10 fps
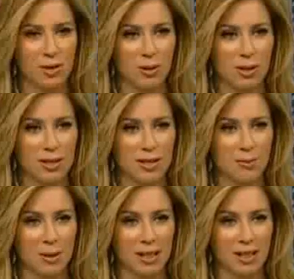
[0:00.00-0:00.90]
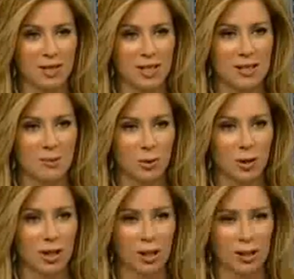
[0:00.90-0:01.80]
you're doing this, but it gives us some
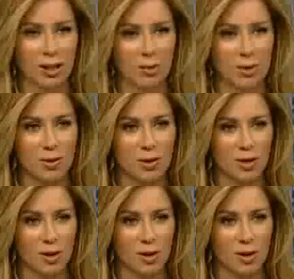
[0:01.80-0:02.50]
really good numbers.